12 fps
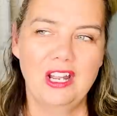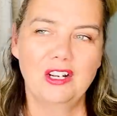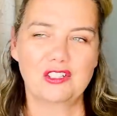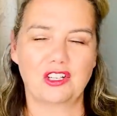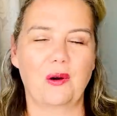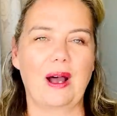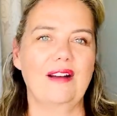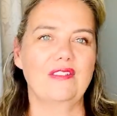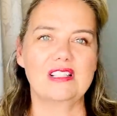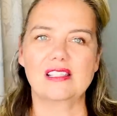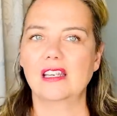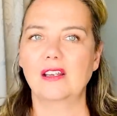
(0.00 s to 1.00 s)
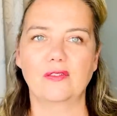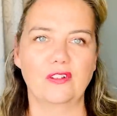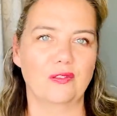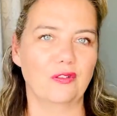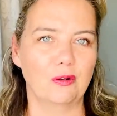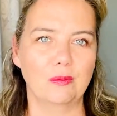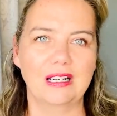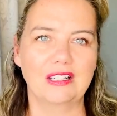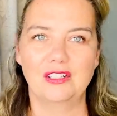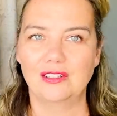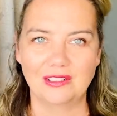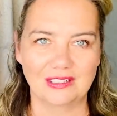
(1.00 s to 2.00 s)
So obviously if you're from like
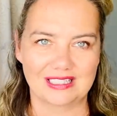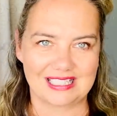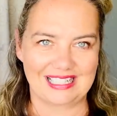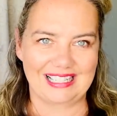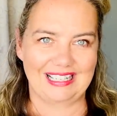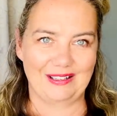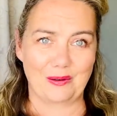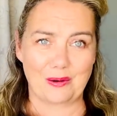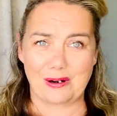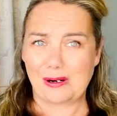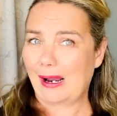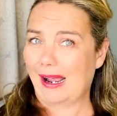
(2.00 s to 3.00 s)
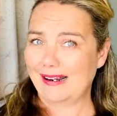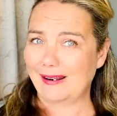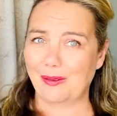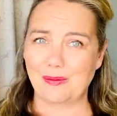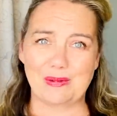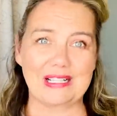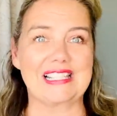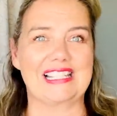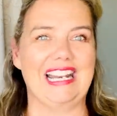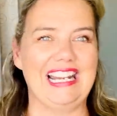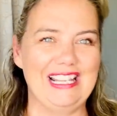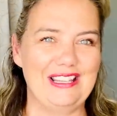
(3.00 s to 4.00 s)
New York City or another big
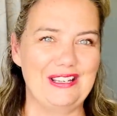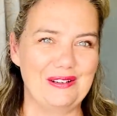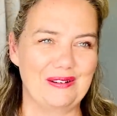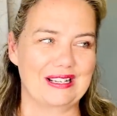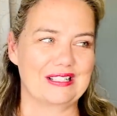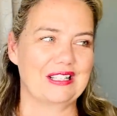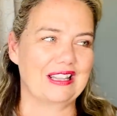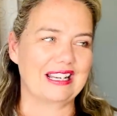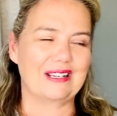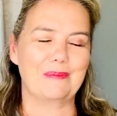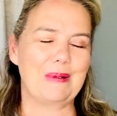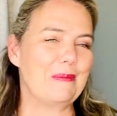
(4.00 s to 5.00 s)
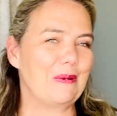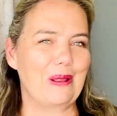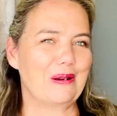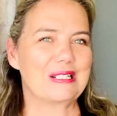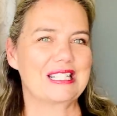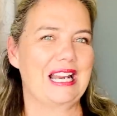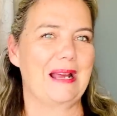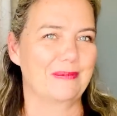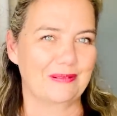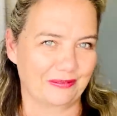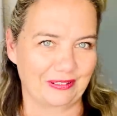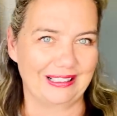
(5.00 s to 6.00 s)
city in the US, it's like people aren't
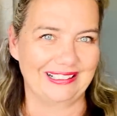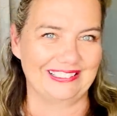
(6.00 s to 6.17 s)
stopping for you.